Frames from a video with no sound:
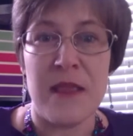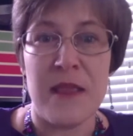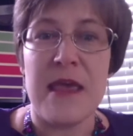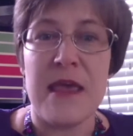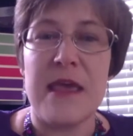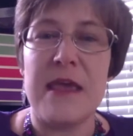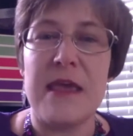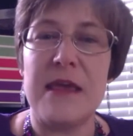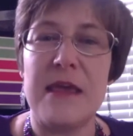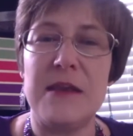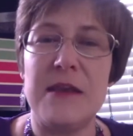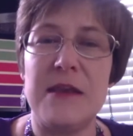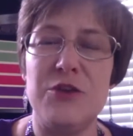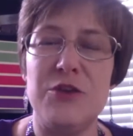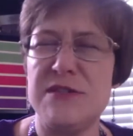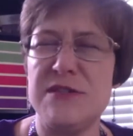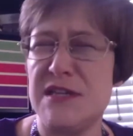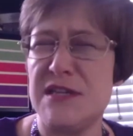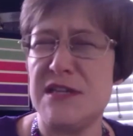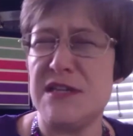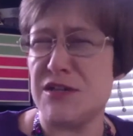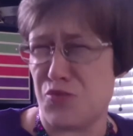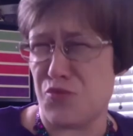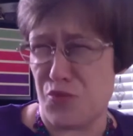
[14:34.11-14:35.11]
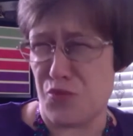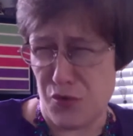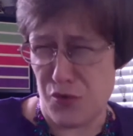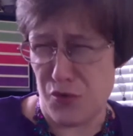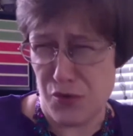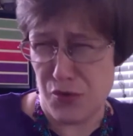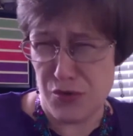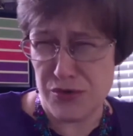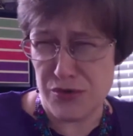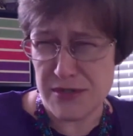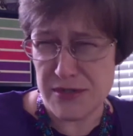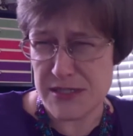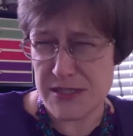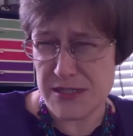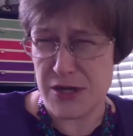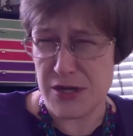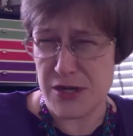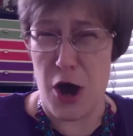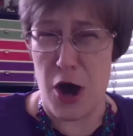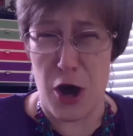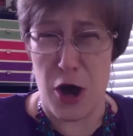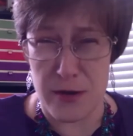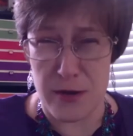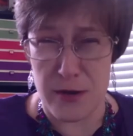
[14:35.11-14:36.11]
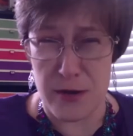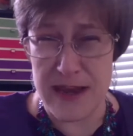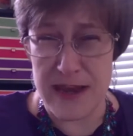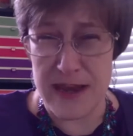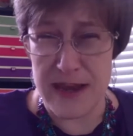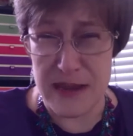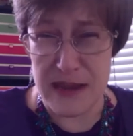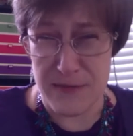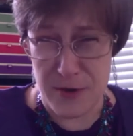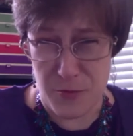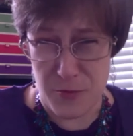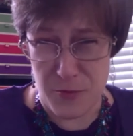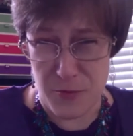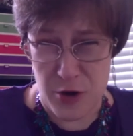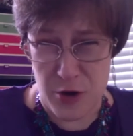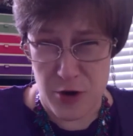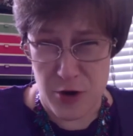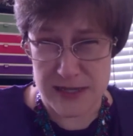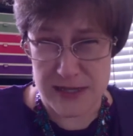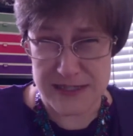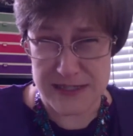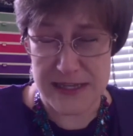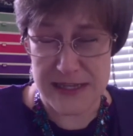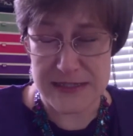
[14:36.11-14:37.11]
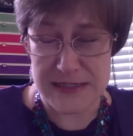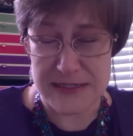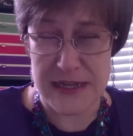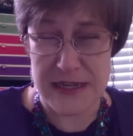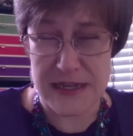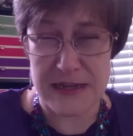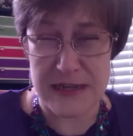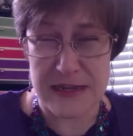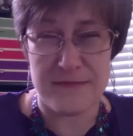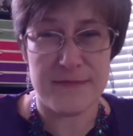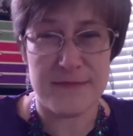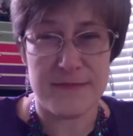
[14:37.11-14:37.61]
It uses rules to automate email processing,